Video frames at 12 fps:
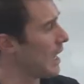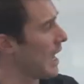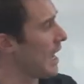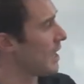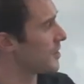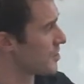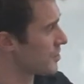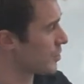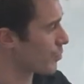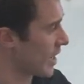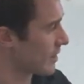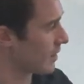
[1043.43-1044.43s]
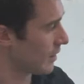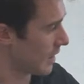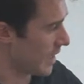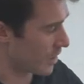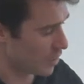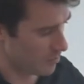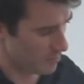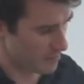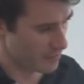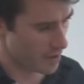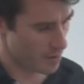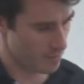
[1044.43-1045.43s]
and the rental income
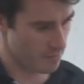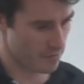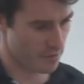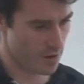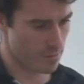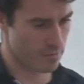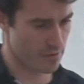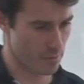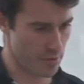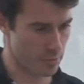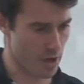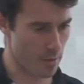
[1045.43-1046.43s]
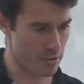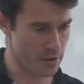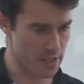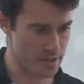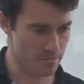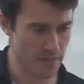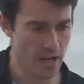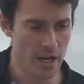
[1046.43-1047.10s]
from, from, from the properties.